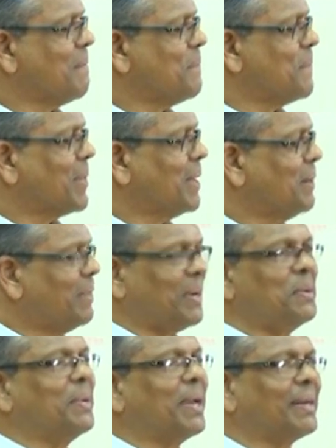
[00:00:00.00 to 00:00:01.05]
a degree?
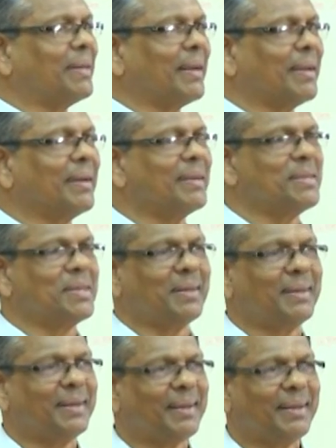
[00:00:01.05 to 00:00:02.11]
Why do we get a
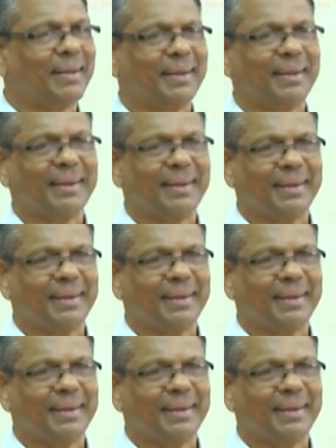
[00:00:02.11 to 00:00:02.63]
recognition?